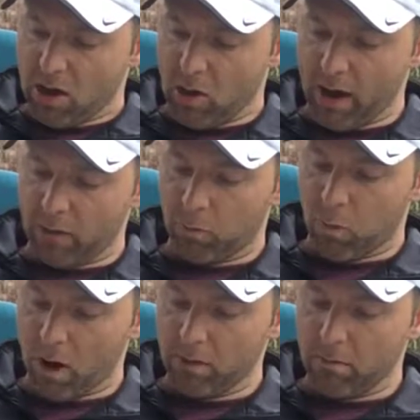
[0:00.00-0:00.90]
who had
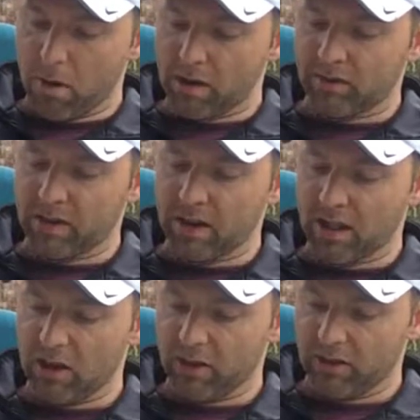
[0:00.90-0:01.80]
one mossy
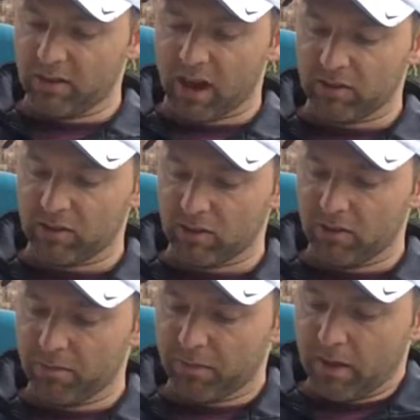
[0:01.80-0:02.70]
yellow incisor.
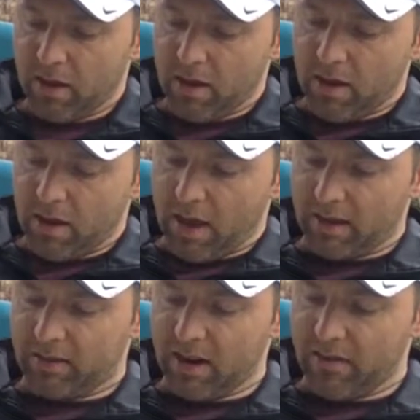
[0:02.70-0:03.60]

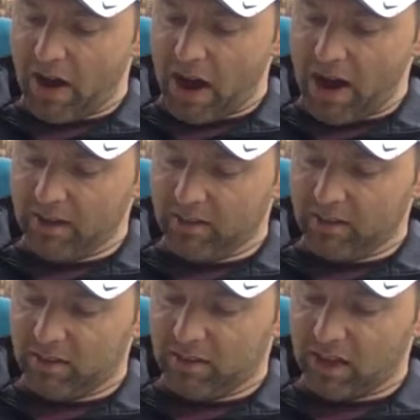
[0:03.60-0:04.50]
Instead of eyes,
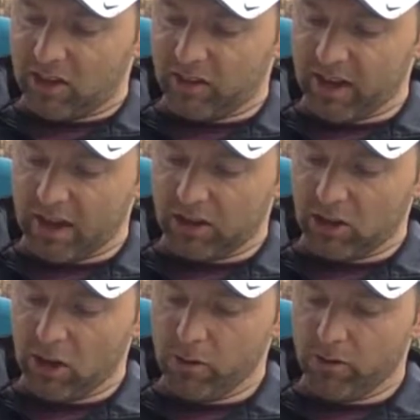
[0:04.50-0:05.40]
they just had
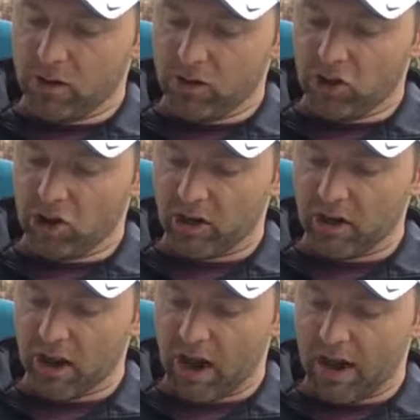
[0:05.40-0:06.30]
closed,
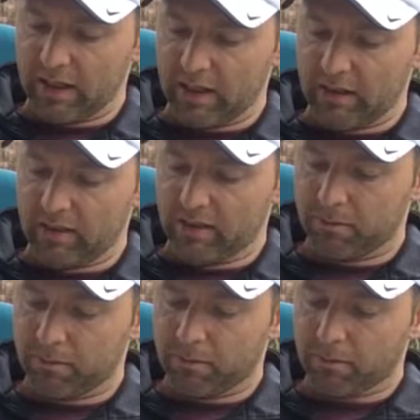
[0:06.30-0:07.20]
shrunken eyelids.
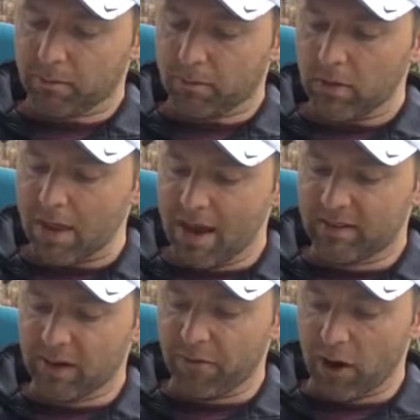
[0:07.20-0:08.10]

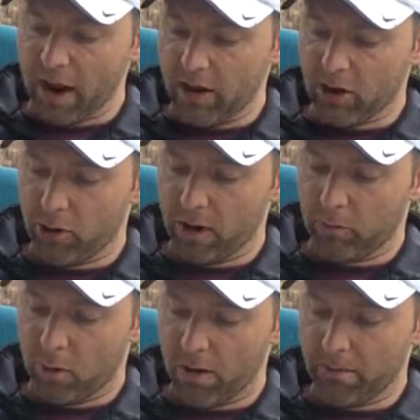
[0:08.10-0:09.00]
Except for Anger, who
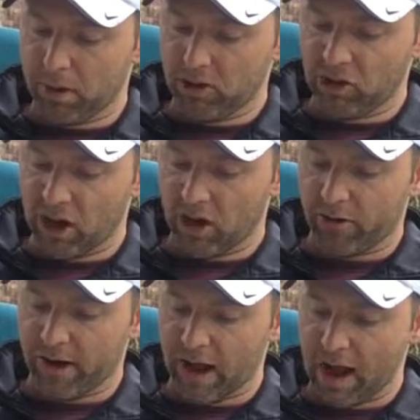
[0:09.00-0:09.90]
had one bloodshot
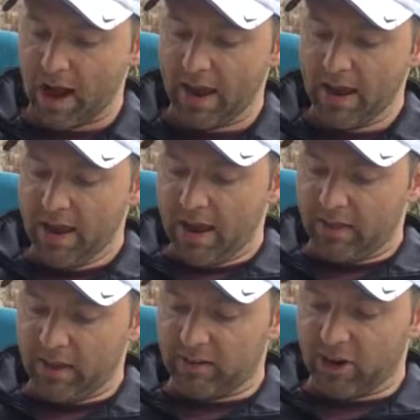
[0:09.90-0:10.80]
green eye
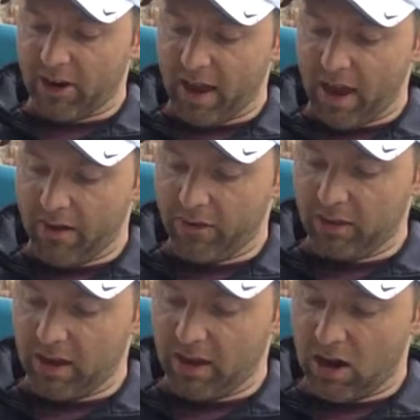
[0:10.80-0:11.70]
that stared at
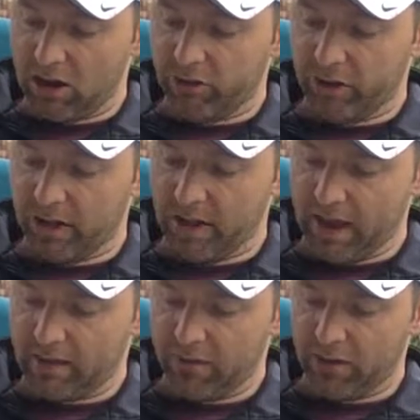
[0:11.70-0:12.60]
everything hungrily
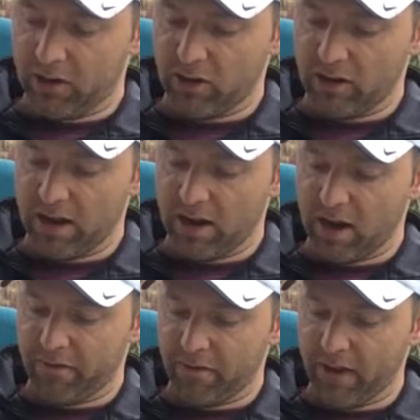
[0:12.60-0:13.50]
as if it couldn't get
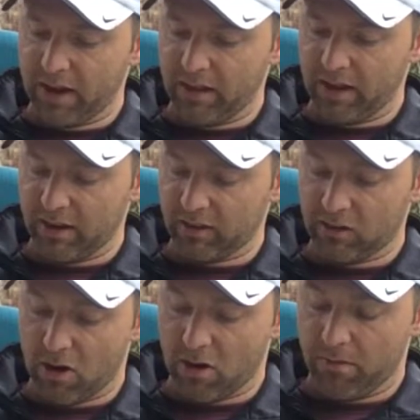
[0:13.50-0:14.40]
enough of anything it
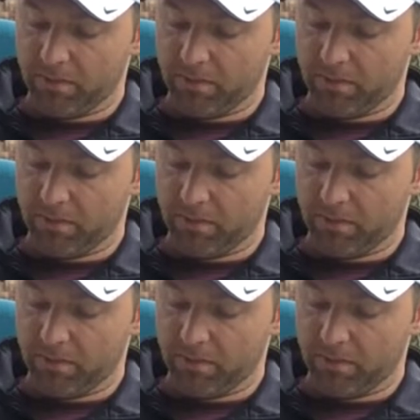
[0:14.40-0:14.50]
saw.